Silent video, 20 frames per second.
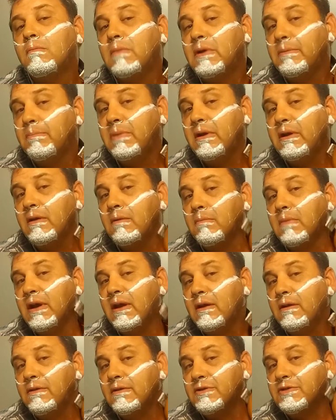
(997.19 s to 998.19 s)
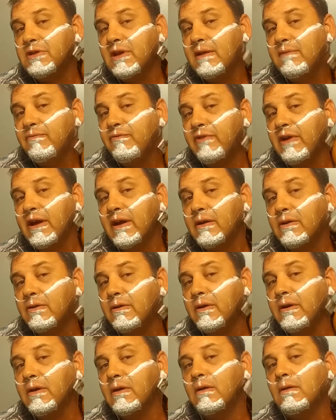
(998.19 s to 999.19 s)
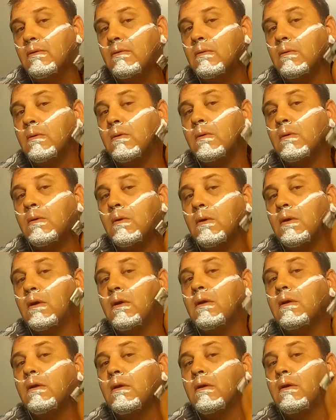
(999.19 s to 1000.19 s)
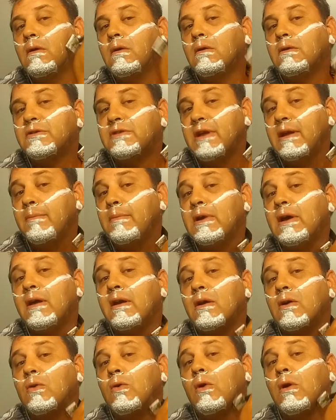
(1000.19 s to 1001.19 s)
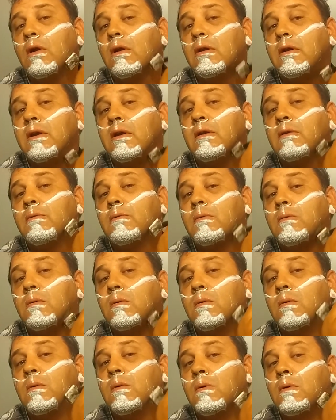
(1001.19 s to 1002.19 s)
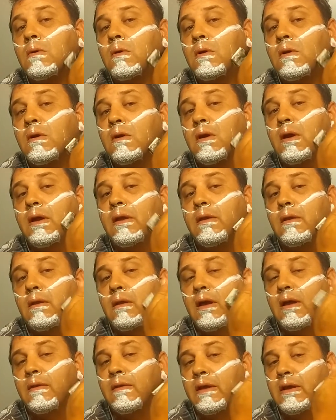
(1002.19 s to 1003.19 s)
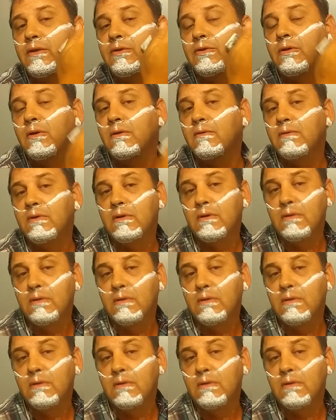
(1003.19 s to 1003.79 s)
But being made in the same factory and same kind of quality, and they serve